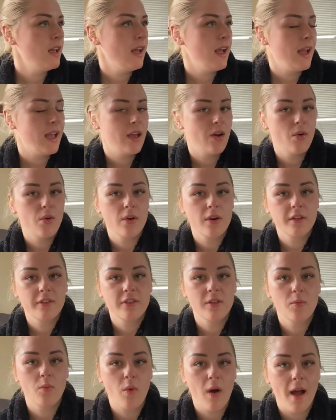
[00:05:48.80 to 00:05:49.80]
a order
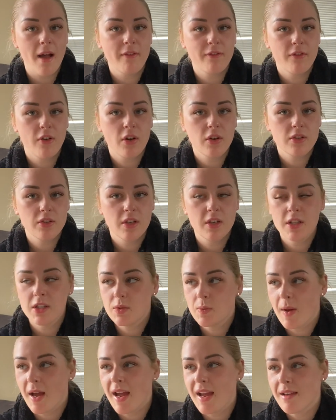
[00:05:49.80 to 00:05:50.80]
from White Fox on
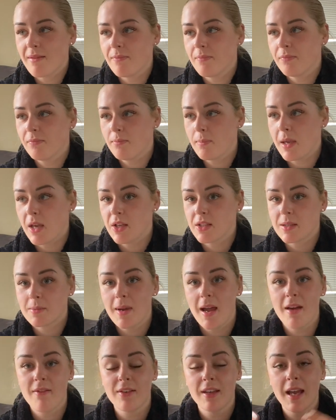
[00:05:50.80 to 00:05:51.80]
its way because I'm
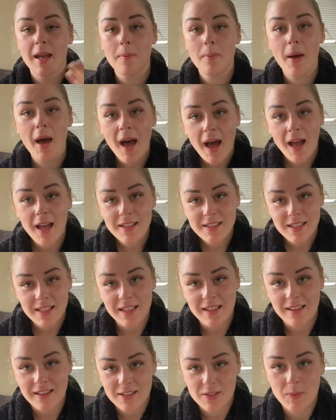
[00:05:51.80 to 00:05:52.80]
having a
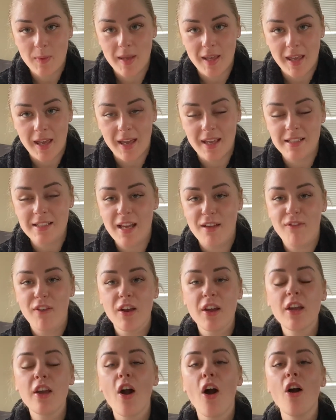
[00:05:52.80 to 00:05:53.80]
party this weekend, a
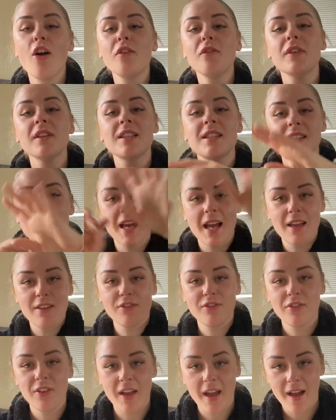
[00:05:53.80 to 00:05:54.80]
very COVID
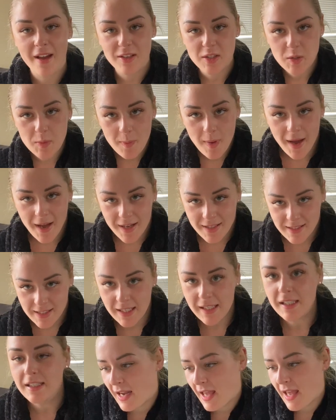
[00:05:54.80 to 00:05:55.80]
safe house
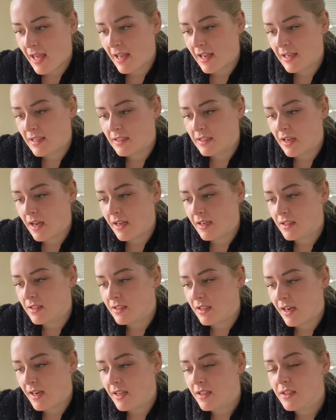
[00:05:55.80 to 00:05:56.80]
party. And I
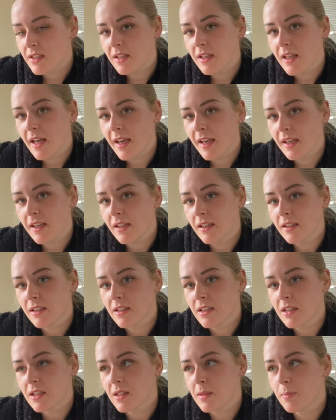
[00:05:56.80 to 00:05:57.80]
decided to like
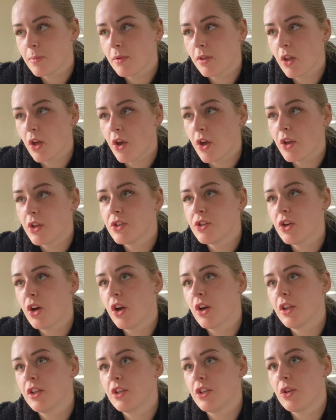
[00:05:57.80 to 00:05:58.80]
splurge
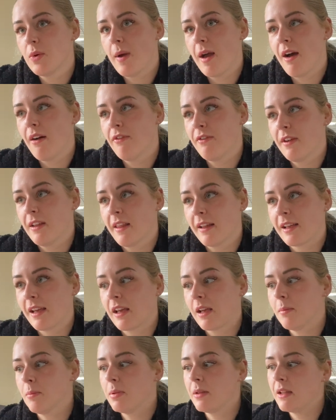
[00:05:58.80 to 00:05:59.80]
on a new outfit, like a
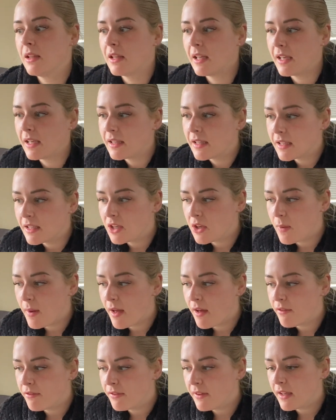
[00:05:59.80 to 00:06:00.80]
completely new
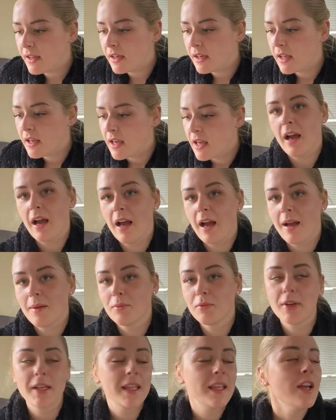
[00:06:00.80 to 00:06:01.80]
outfit.
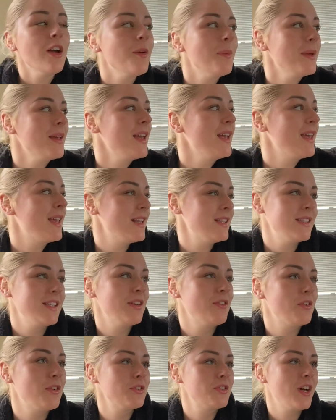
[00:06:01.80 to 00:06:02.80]
I'm really hoping it gets
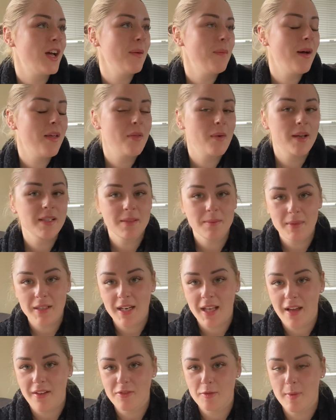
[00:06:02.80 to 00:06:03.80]
here time. Otherwise I'm going
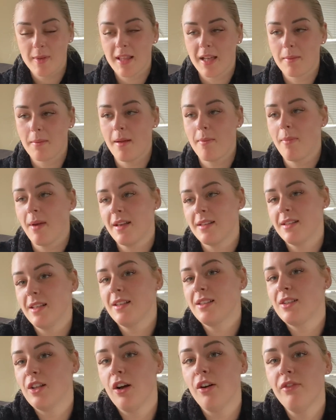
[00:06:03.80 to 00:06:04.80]
to have to be like my
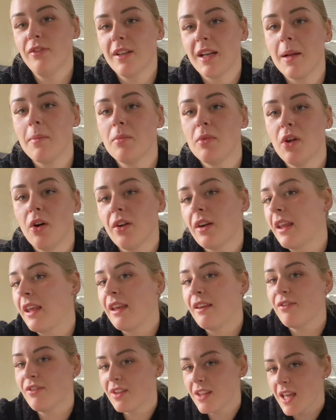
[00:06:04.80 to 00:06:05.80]
basic self and I'm not
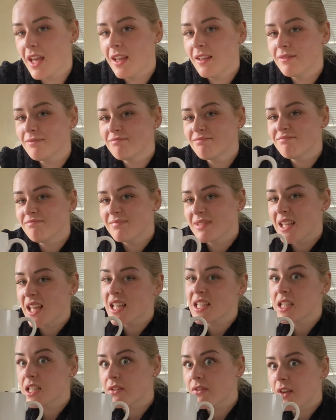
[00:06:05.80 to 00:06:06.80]
here for that. But
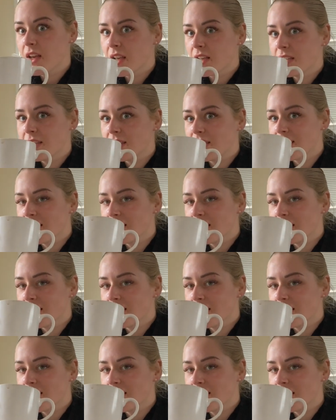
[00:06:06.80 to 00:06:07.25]
that's fine.